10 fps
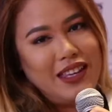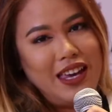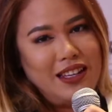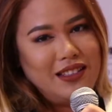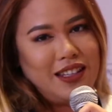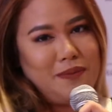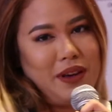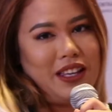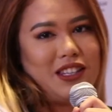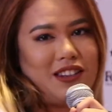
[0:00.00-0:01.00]
again, take a
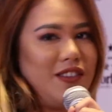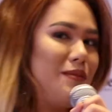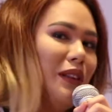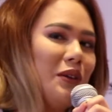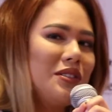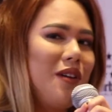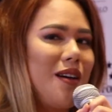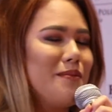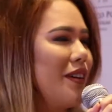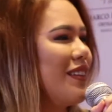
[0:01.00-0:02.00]
page from the Lukas
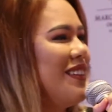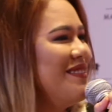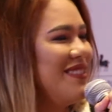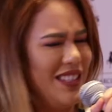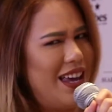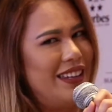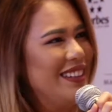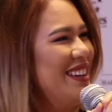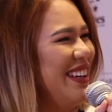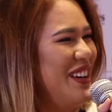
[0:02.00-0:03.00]
Graham book.
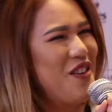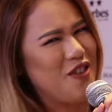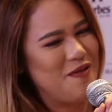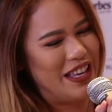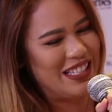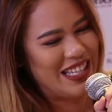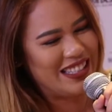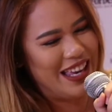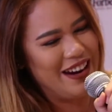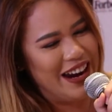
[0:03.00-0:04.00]
Ten for being
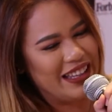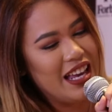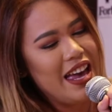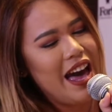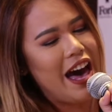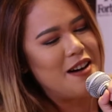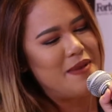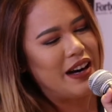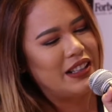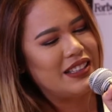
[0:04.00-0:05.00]
cheesy. All right. How
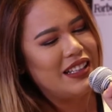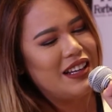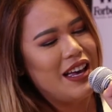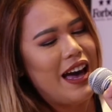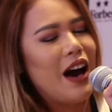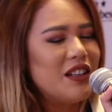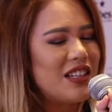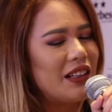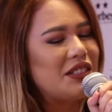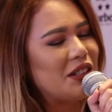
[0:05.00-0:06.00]
about? How
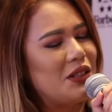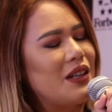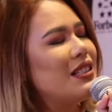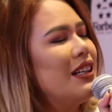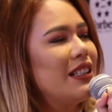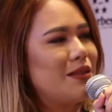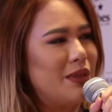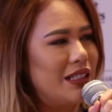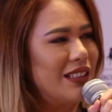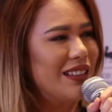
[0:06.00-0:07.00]
jealous are you as a
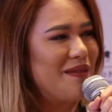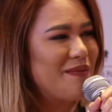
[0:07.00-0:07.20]
husband?